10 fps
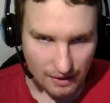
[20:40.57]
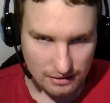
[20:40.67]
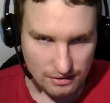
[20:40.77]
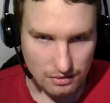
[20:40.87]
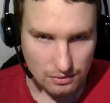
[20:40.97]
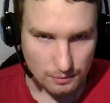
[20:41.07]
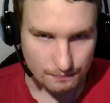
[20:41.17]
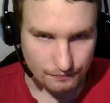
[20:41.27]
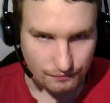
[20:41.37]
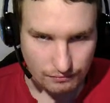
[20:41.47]
So
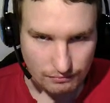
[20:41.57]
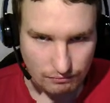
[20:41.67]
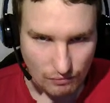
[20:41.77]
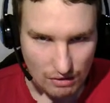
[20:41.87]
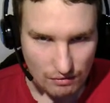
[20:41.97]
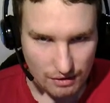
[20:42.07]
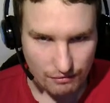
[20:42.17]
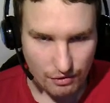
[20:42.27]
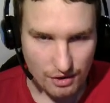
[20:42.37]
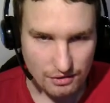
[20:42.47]
what I'm
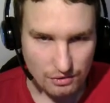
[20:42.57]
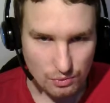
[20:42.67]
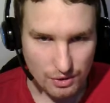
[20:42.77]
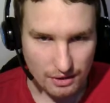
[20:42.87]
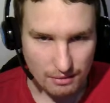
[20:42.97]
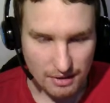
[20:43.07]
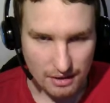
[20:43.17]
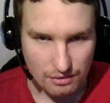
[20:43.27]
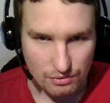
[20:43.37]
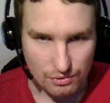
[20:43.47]
first doing, I'm
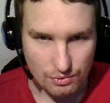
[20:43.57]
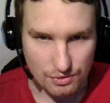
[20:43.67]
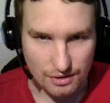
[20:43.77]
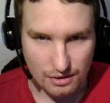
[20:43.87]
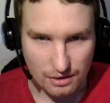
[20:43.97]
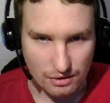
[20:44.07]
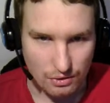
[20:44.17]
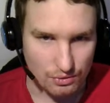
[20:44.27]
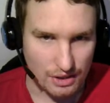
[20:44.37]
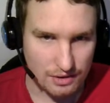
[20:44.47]
introducing a
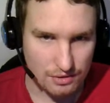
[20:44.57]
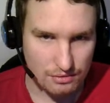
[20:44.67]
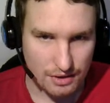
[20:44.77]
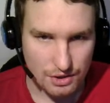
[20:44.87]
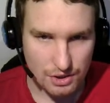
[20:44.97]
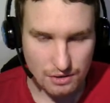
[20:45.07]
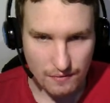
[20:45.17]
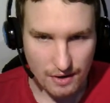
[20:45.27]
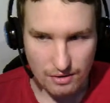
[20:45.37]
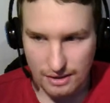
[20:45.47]
new data structure
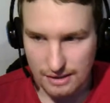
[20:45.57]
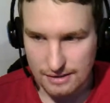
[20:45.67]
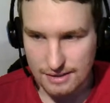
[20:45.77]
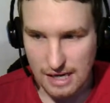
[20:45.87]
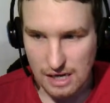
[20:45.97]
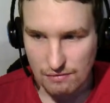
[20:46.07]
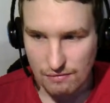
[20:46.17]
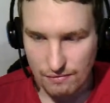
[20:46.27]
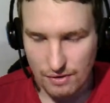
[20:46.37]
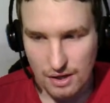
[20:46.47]
where I can save
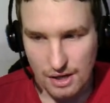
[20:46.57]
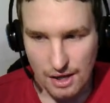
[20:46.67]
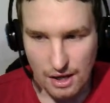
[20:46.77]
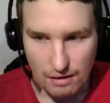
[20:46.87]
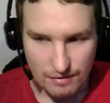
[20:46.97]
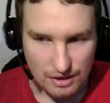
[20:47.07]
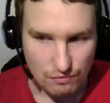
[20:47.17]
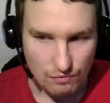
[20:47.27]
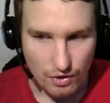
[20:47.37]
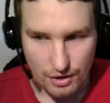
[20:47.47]

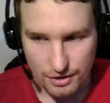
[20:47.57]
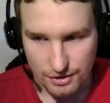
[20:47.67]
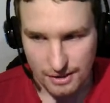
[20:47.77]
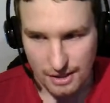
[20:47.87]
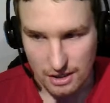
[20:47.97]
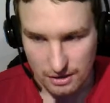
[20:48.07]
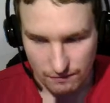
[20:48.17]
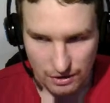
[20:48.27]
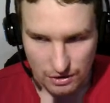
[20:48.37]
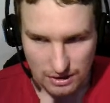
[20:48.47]
which words are in
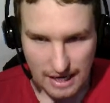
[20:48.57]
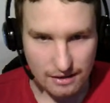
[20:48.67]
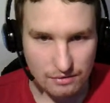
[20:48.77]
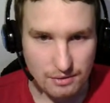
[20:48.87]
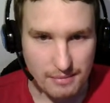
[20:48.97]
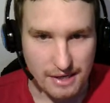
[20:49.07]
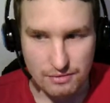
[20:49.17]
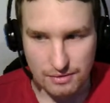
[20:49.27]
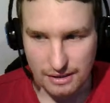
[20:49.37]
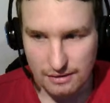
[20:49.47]
which line of the
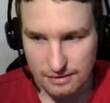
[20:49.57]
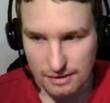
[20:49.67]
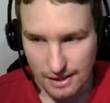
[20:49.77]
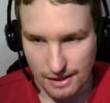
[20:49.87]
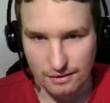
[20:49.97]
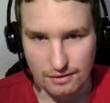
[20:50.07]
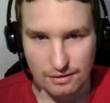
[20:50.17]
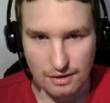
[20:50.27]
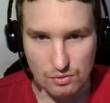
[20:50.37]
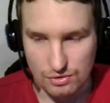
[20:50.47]
matrix and
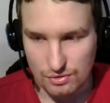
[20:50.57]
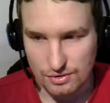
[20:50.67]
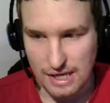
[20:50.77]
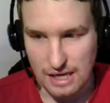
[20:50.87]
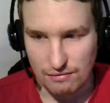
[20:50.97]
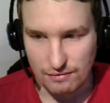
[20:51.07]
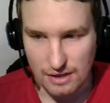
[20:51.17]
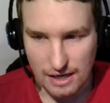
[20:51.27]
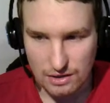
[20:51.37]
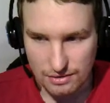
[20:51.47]
also save
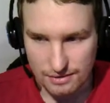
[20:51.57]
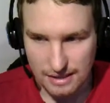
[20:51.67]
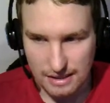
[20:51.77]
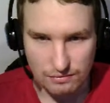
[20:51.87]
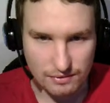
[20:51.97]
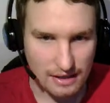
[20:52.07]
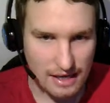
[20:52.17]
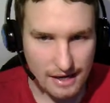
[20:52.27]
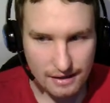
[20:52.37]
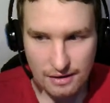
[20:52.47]
the actual state of the
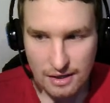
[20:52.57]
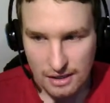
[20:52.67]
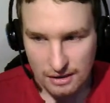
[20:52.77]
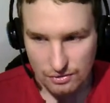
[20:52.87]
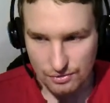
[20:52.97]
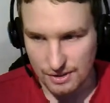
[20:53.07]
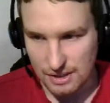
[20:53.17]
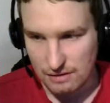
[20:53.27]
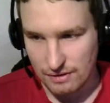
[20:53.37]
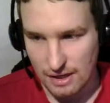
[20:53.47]
line to
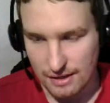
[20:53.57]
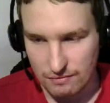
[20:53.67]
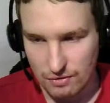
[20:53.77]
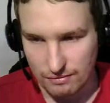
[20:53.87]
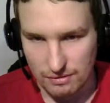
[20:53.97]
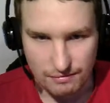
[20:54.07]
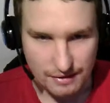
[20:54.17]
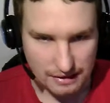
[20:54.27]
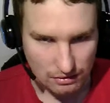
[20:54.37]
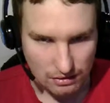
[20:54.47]
see if another word will
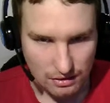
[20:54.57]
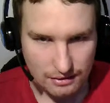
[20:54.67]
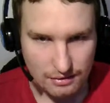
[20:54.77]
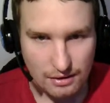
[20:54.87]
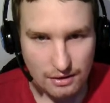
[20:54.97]
fit or not.